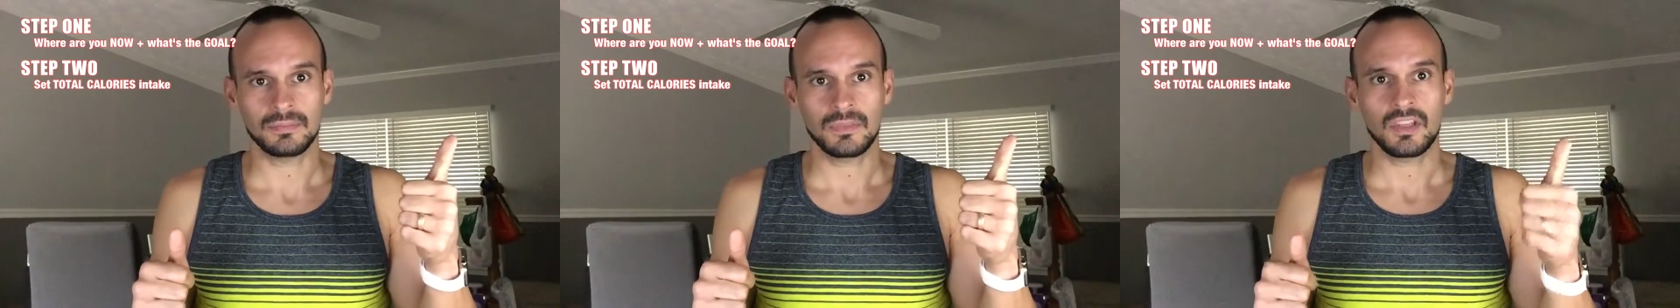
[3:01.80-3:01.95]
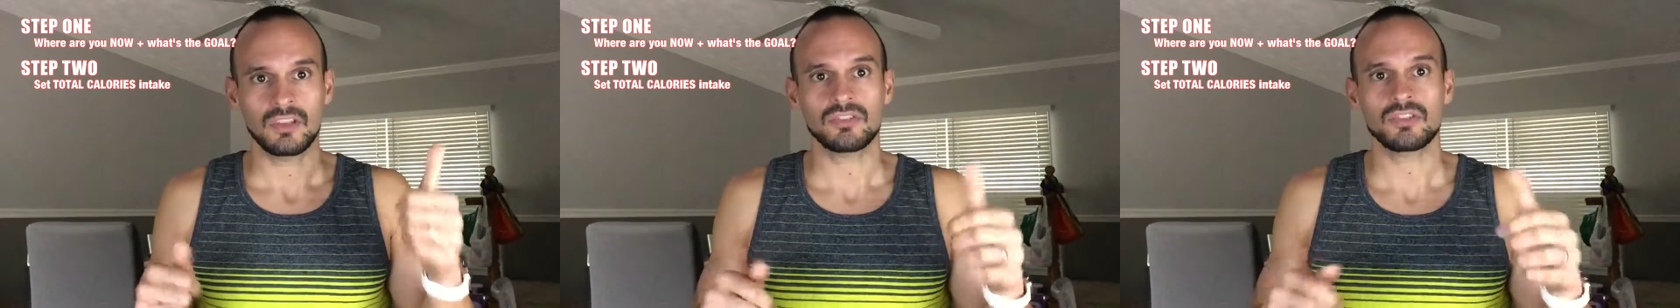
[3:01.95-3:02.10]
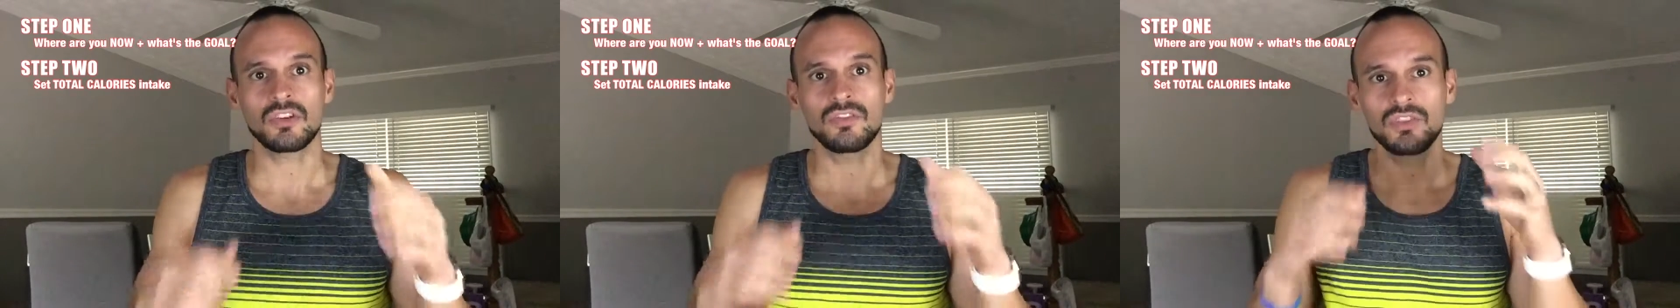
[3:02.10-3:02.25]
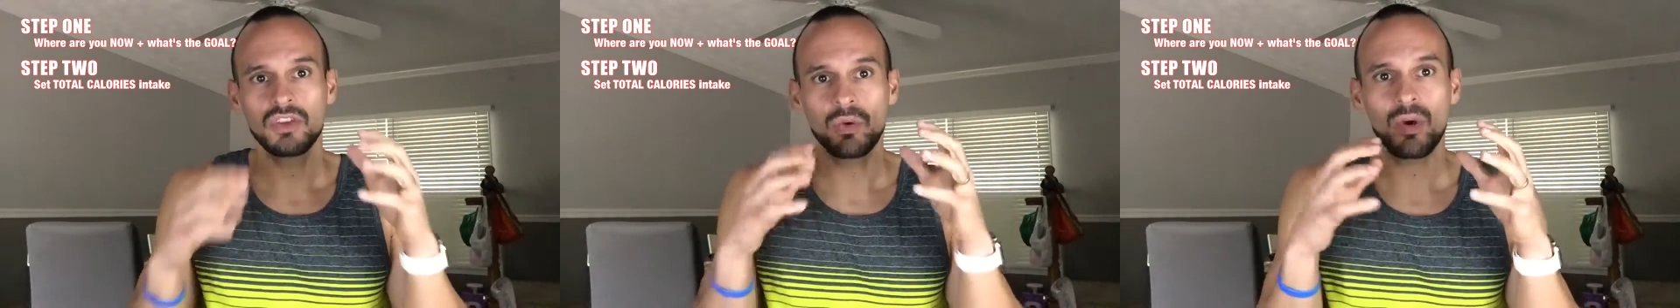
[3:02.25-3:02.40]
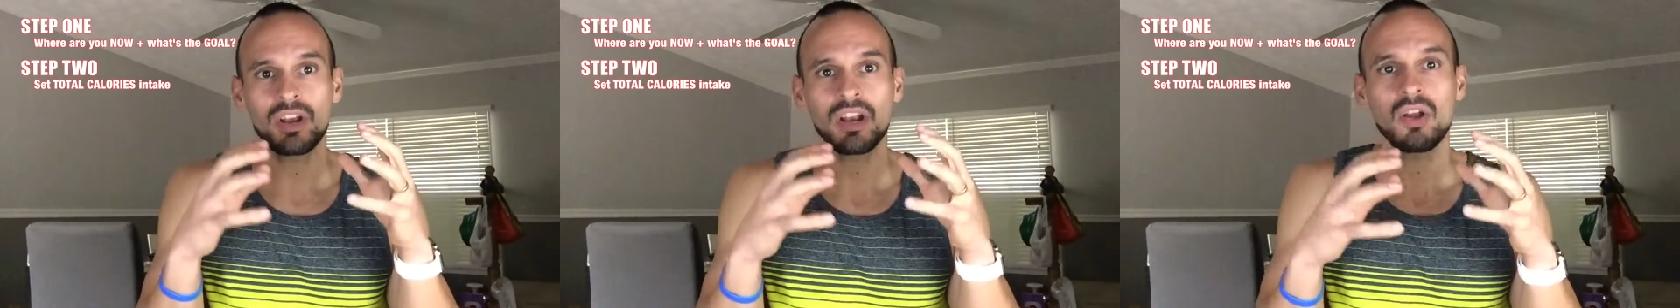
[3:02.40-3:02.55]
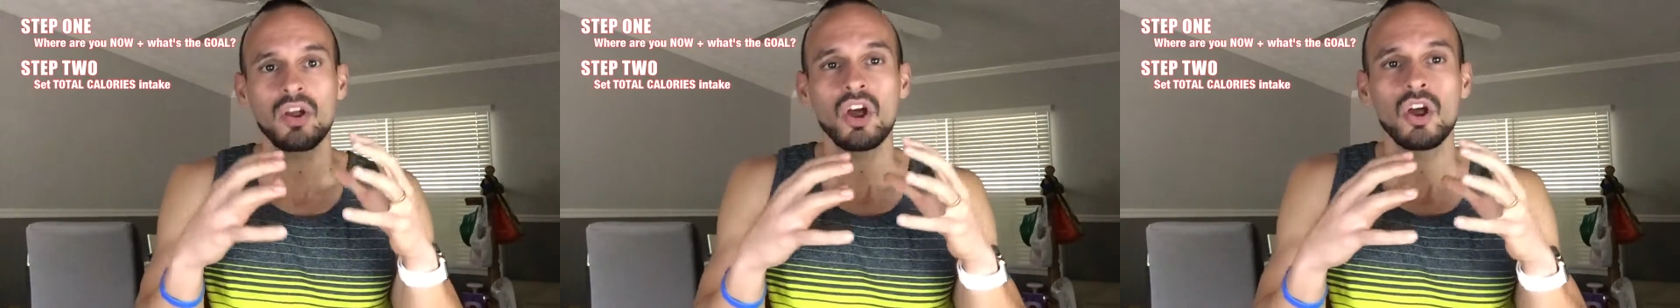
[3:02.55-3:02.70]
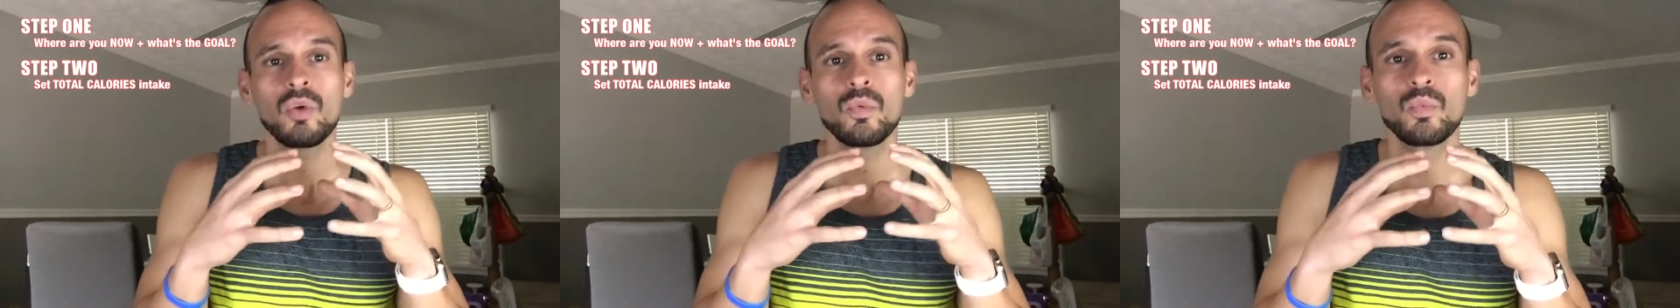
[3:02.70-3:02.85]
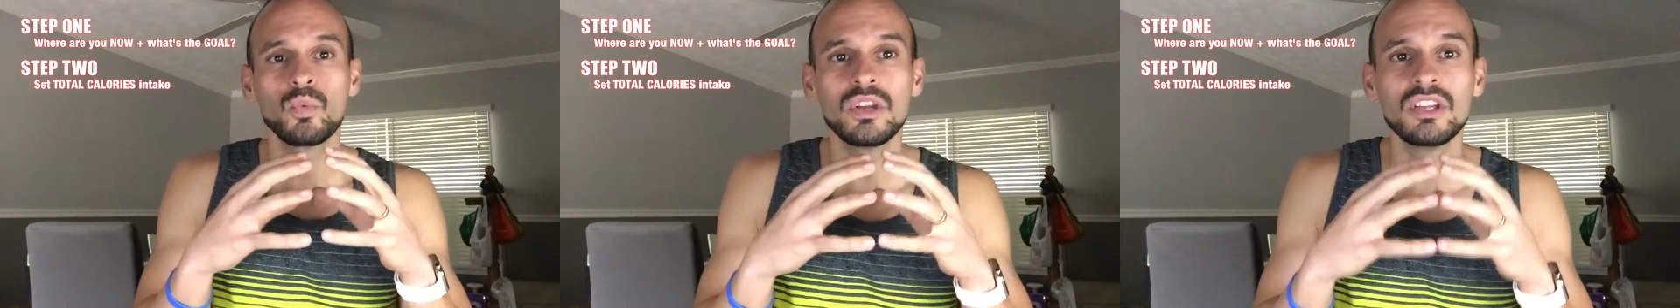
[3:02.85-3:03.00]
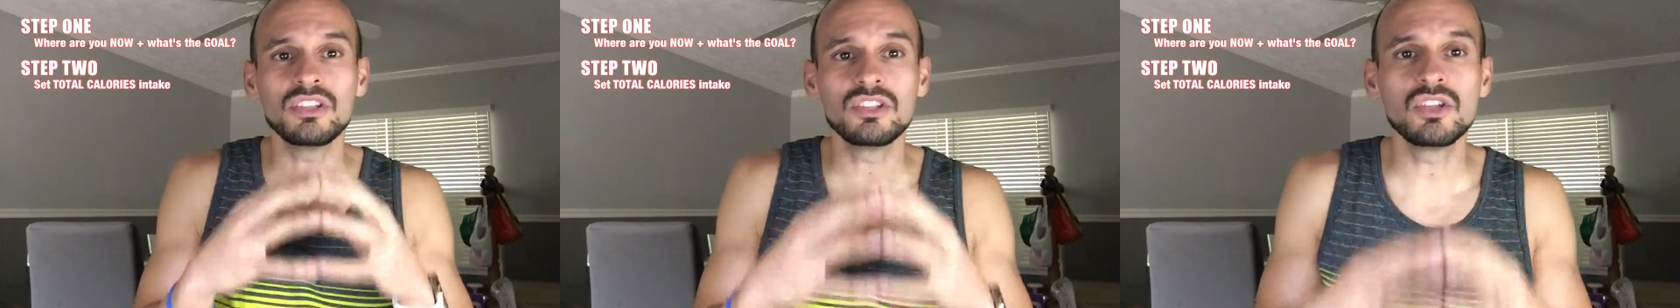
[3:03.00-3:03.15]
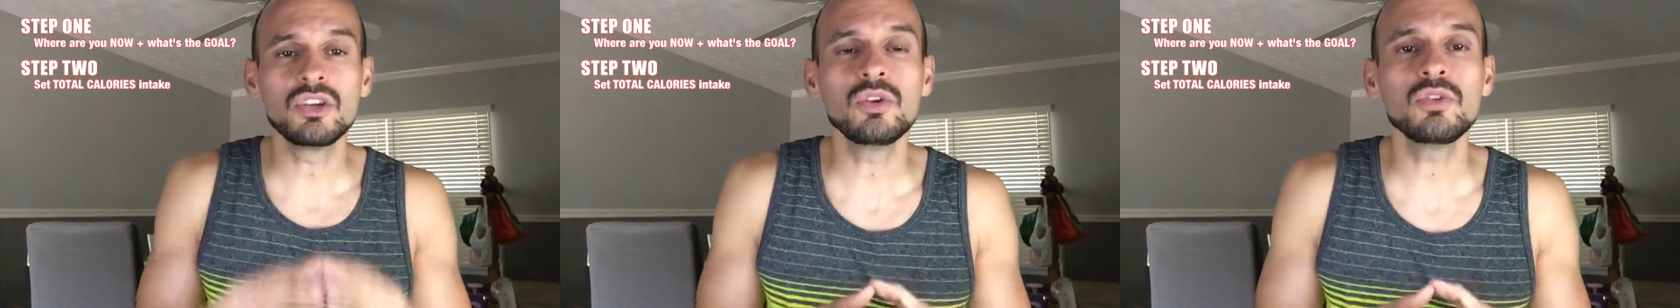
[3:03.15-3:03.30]
So if you want to
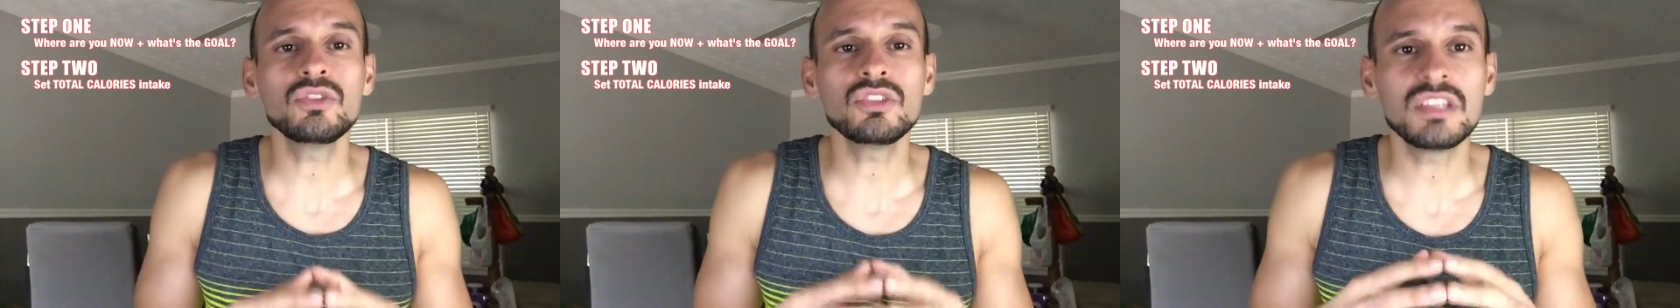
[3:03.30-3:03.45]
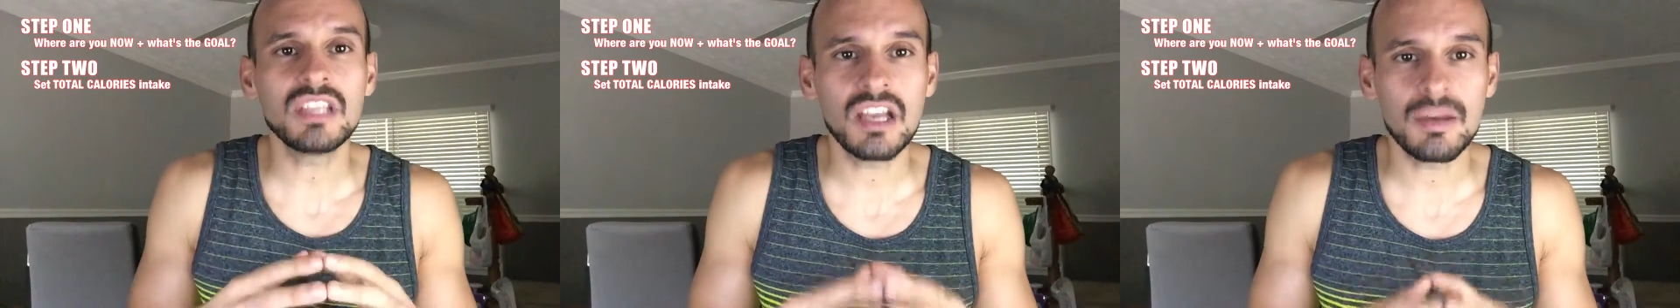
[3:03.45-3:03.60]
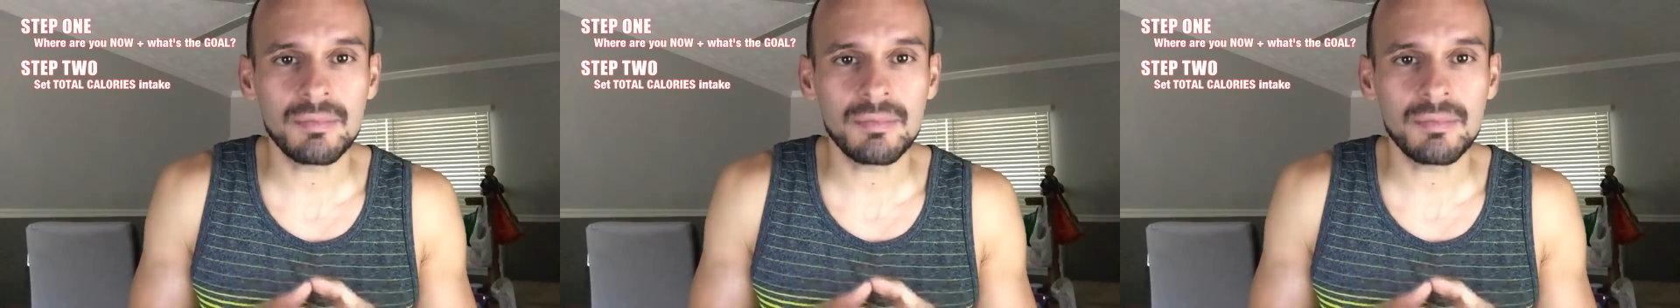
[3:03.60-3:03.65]
reduce the